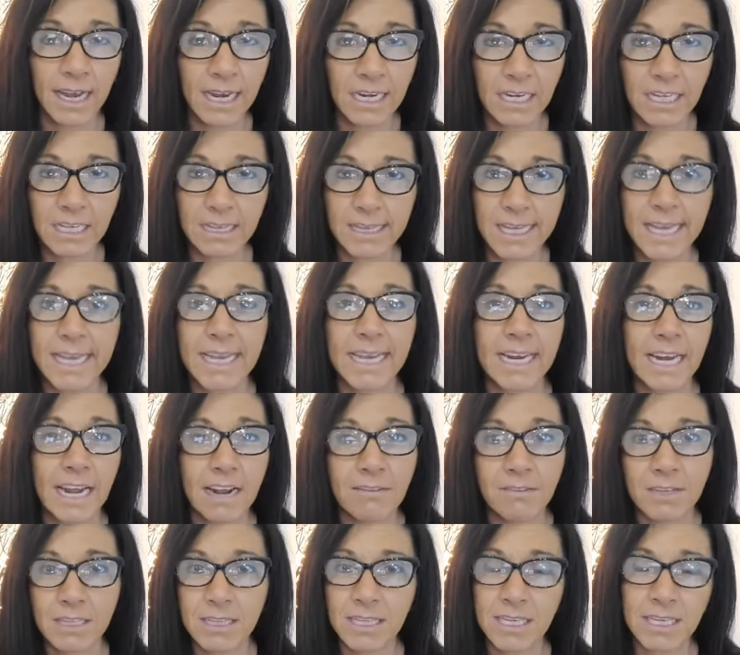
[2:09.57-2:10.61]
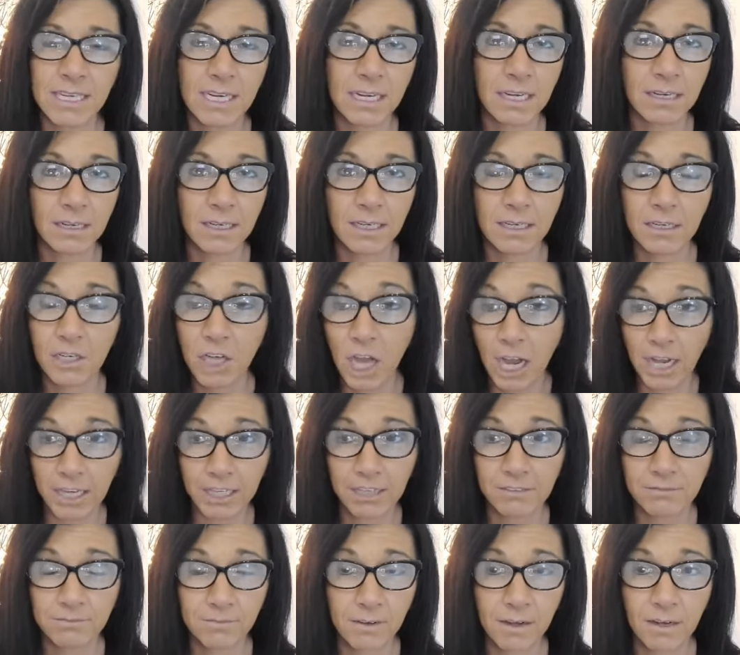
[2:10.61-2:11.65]
anything and everything I, I
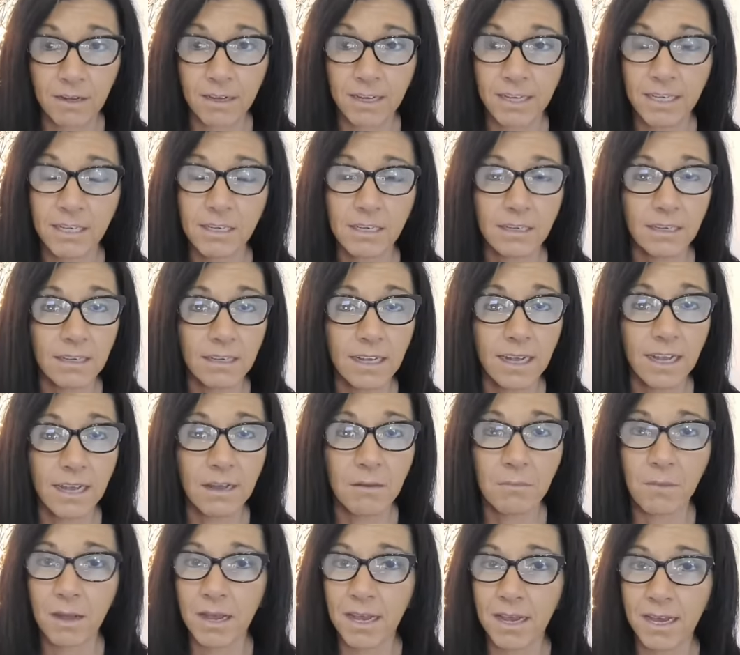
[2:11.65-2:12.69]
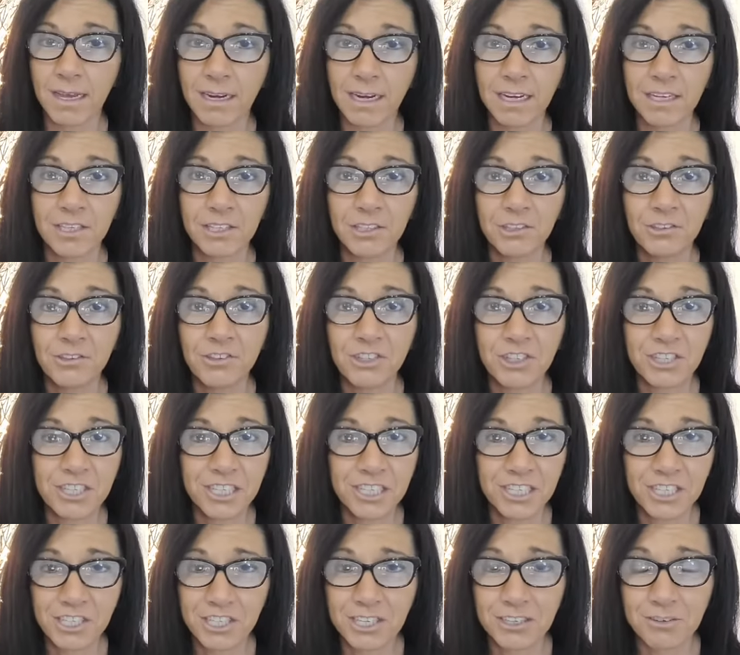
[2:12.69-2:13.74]
could find. Um, I had a huge
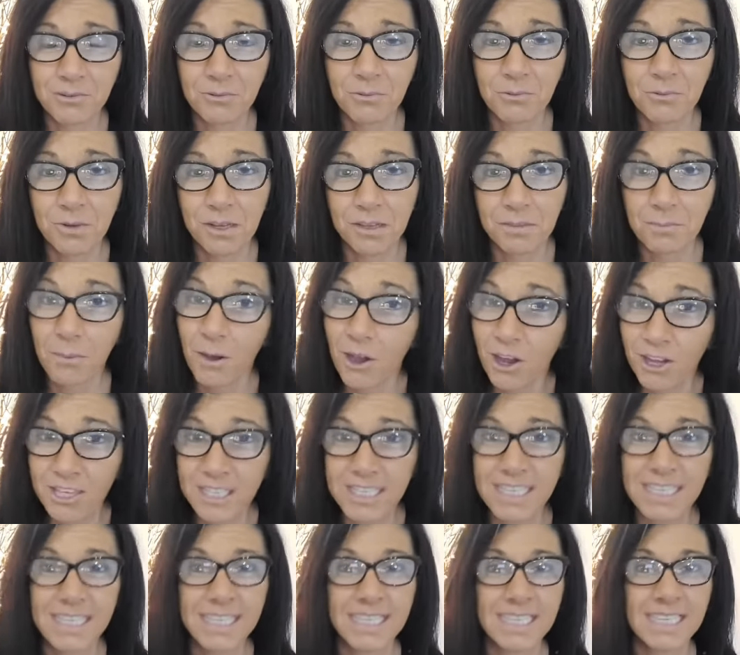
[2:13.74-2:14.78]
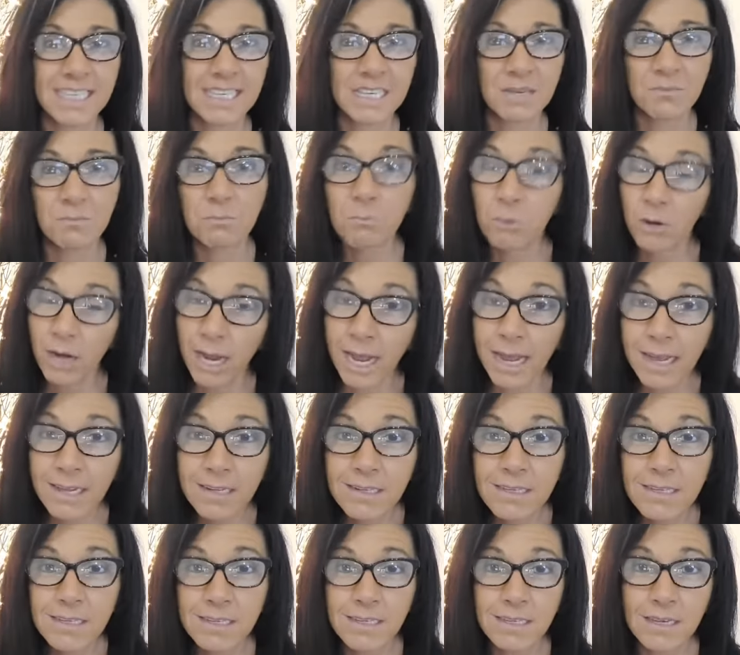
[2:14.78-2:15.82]
addiction with pastas and
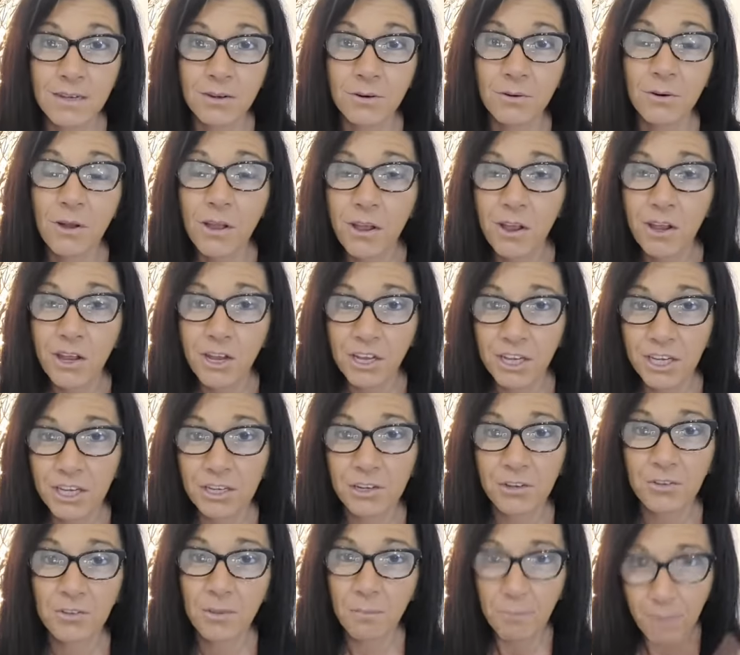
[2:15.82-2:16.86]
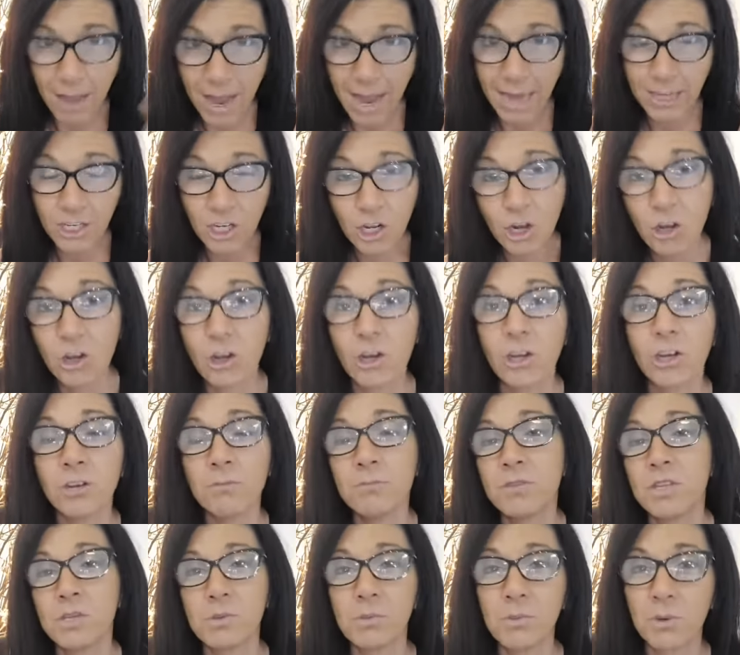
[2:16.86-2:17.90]
breads. So, you know, the bad
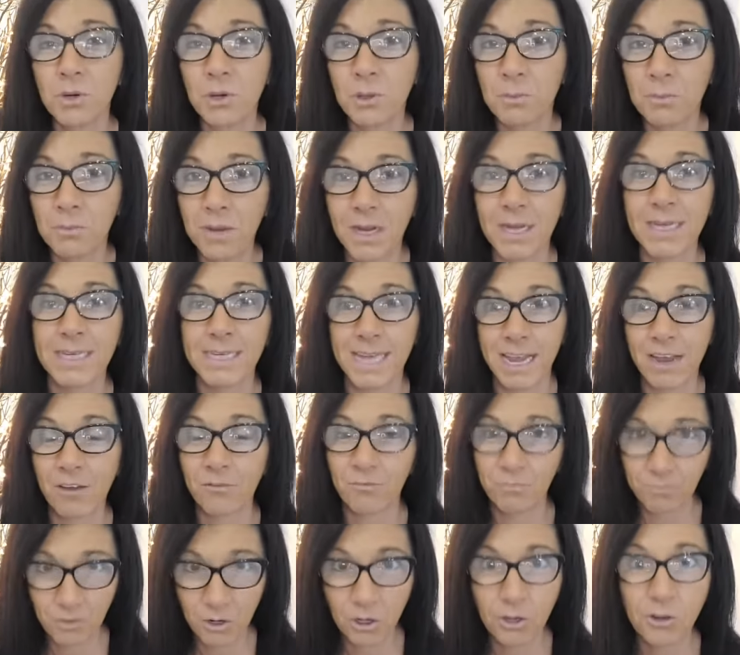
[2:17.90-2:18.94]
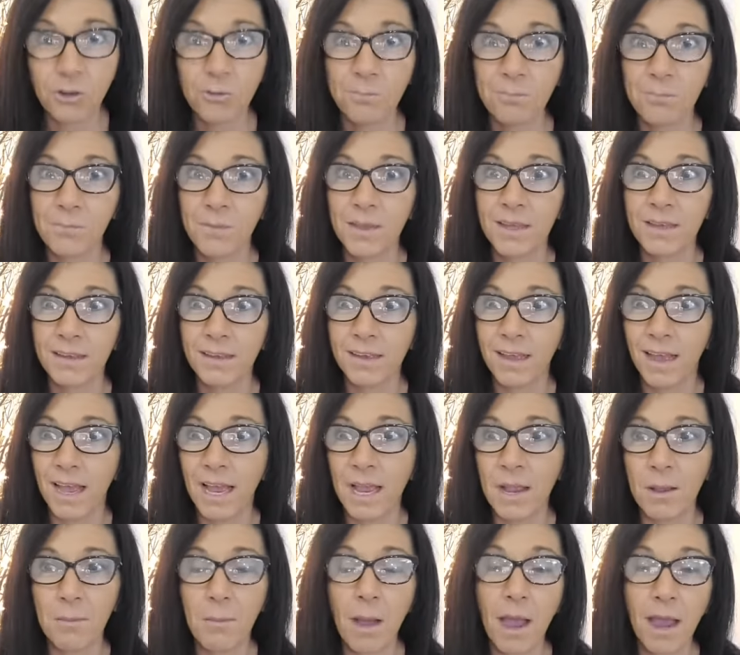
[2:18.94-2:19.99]
carbs were my downfall.
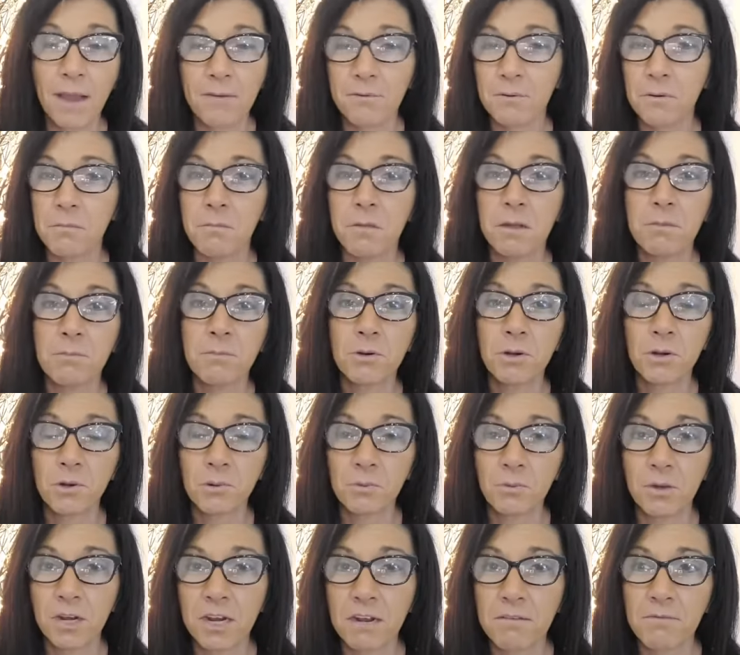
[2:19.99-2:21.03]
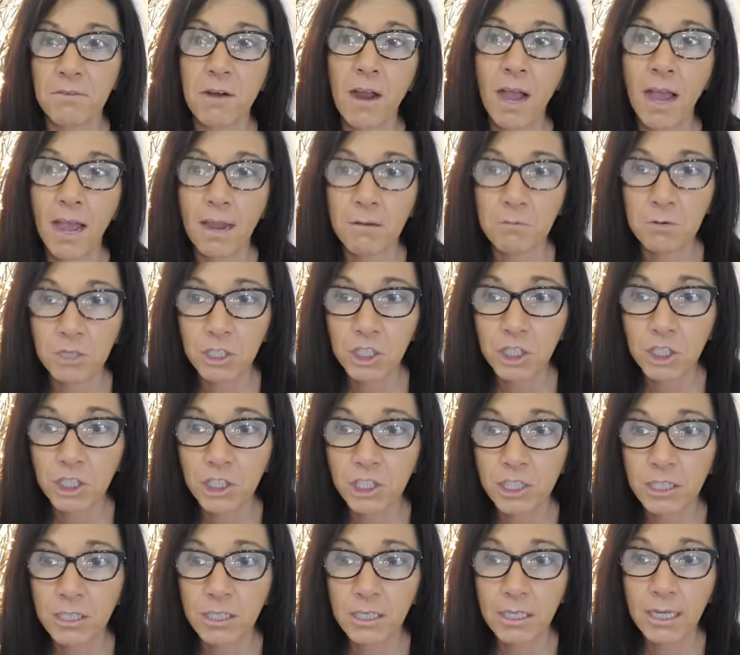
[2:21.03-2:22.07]
Um, I remember whenever I would
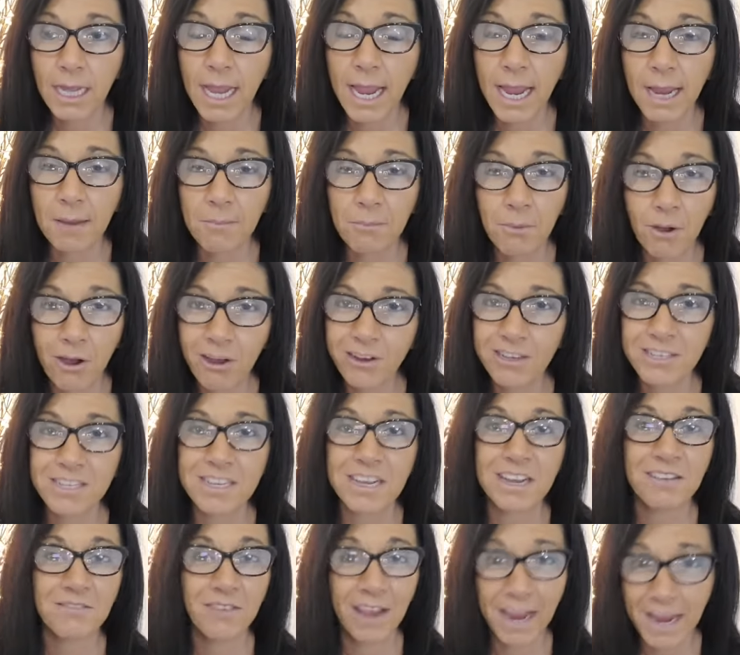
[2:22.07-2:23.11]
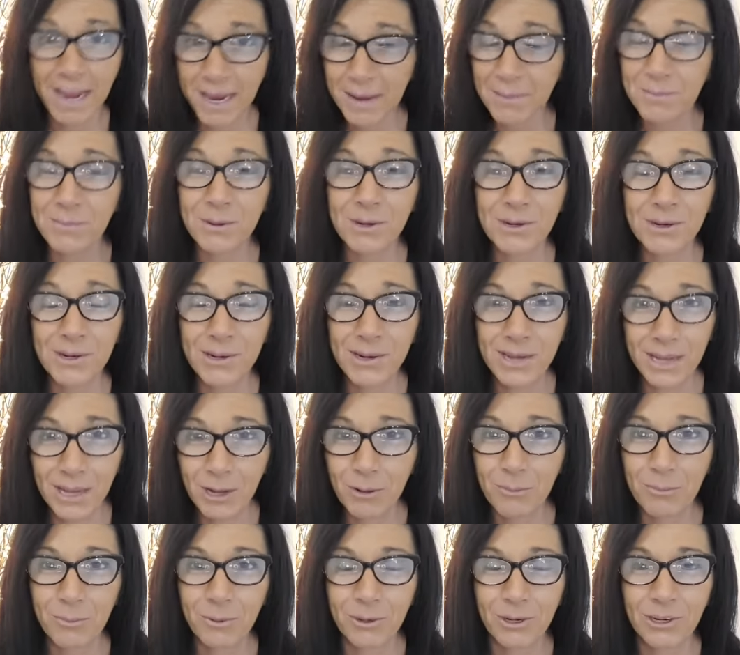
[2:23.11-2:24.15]
cook a box of hamburger
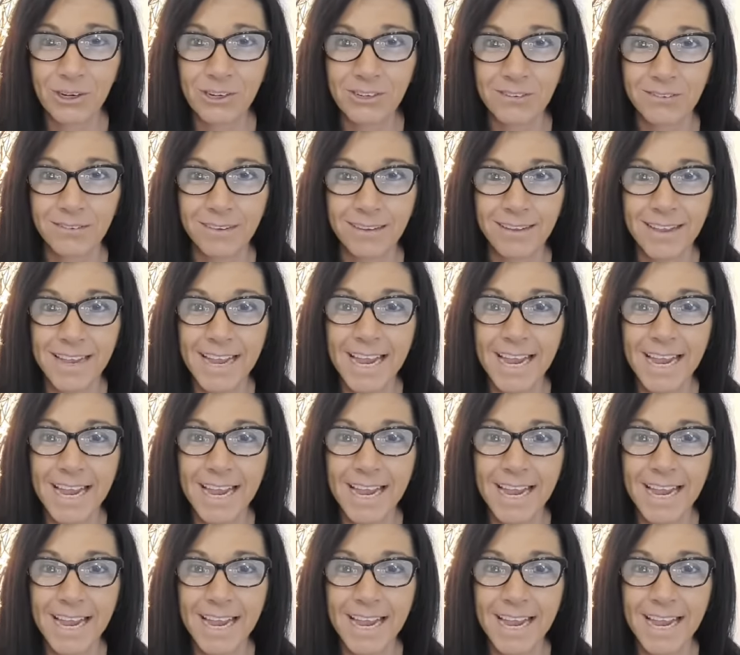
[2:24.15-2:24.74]
helper,